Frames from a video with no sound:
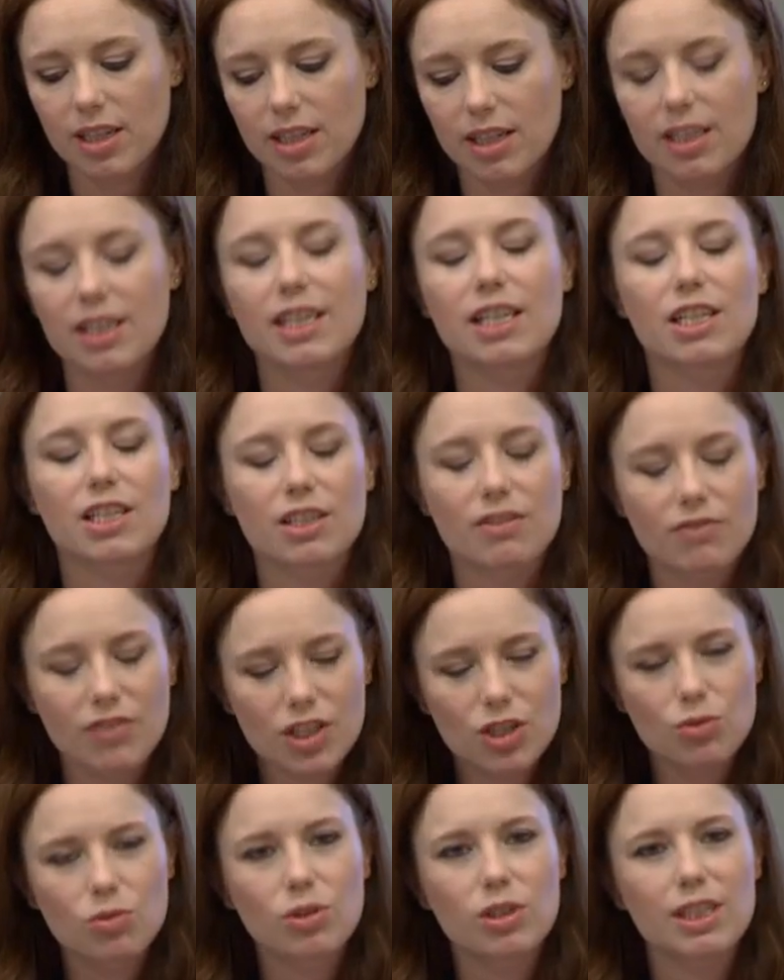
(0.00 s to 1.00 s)

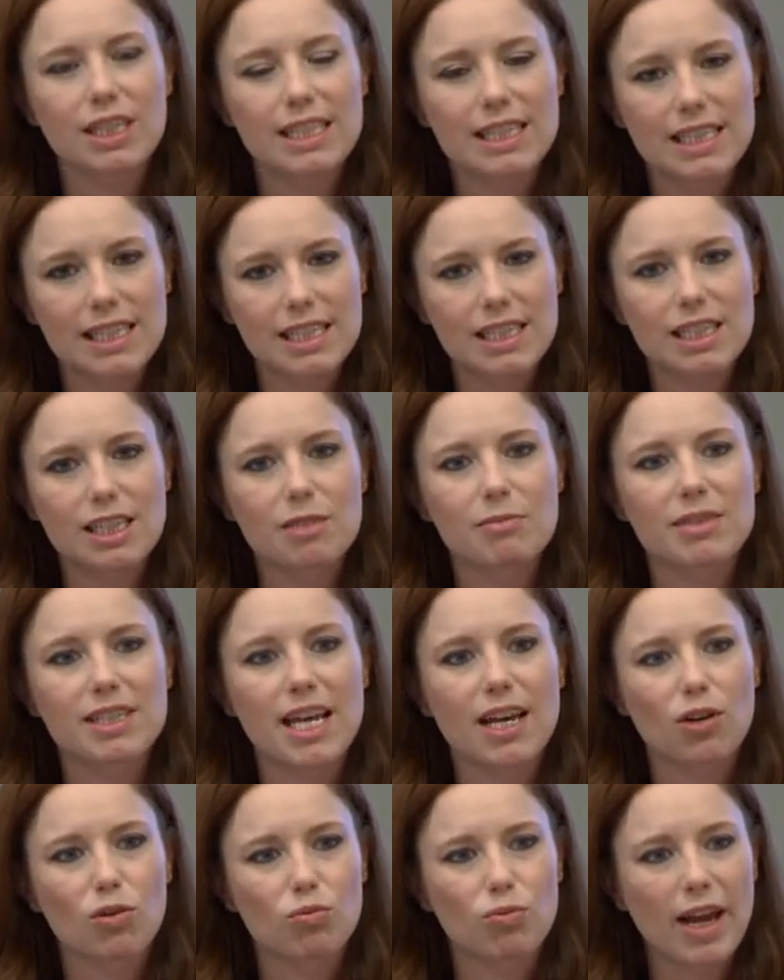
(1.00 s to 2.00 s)
a systems
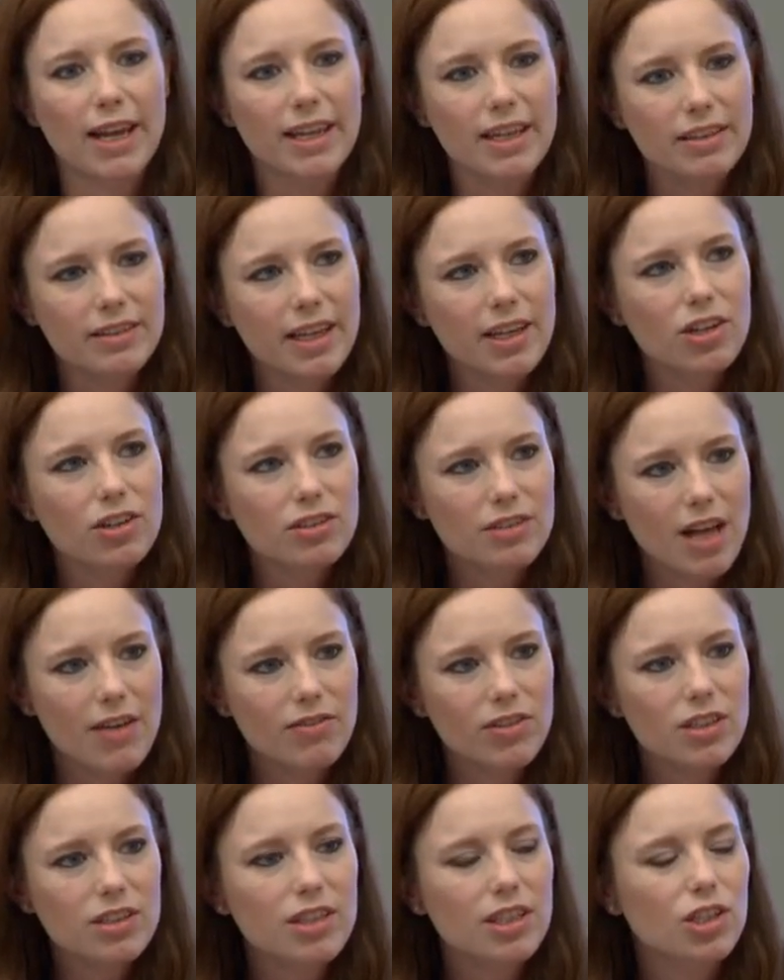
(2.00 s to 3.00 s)
and a regulator level.